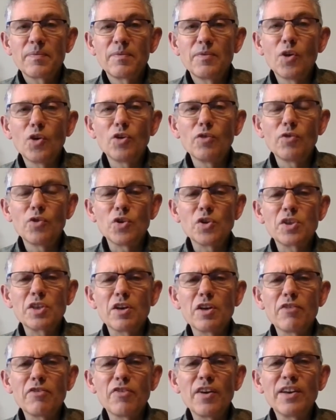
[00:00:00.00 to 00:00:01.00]
None of us
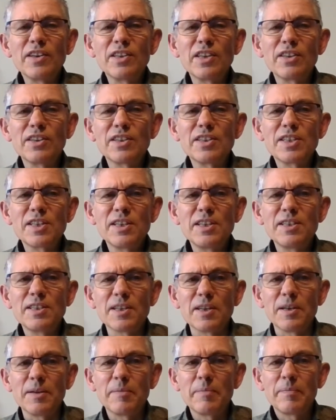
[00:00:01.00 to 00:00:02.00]
are finding this
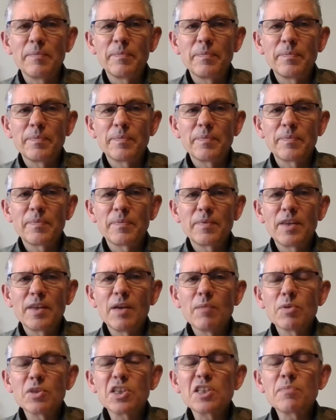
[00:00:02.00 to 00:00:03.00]
easy,
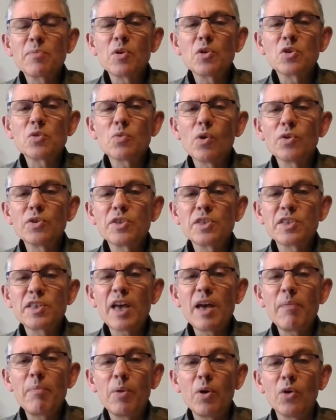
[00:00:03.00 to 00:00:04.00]
but I suppose one
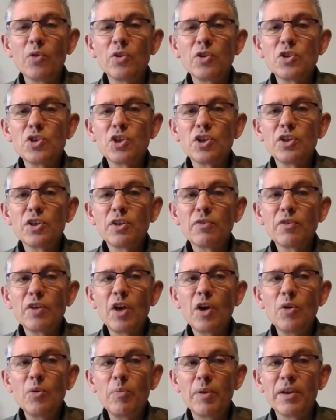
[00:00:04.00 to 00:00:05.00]
step on the journey of
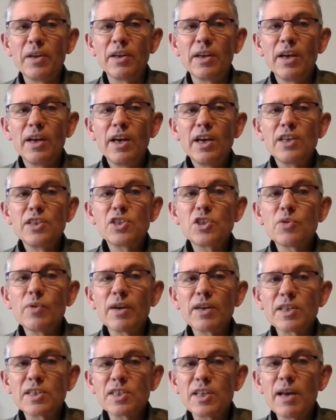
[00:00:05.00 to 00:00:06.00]
coping is to
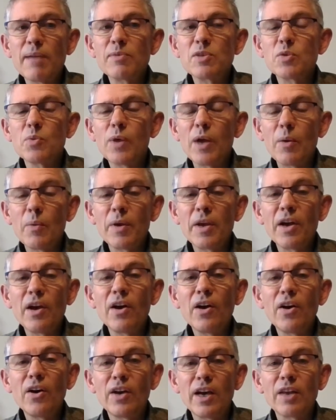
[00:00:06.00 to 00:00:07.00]
accept where we
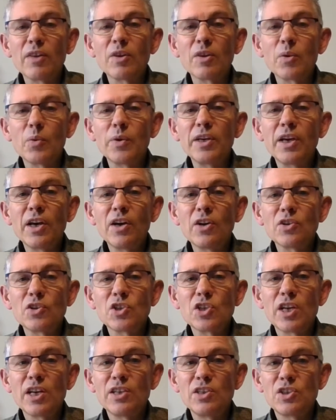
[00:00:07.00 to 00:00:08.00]
are and that we can't
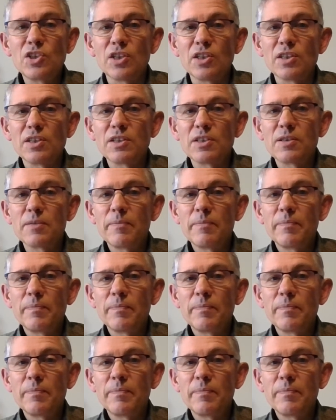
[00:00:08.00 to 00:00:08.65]
change it.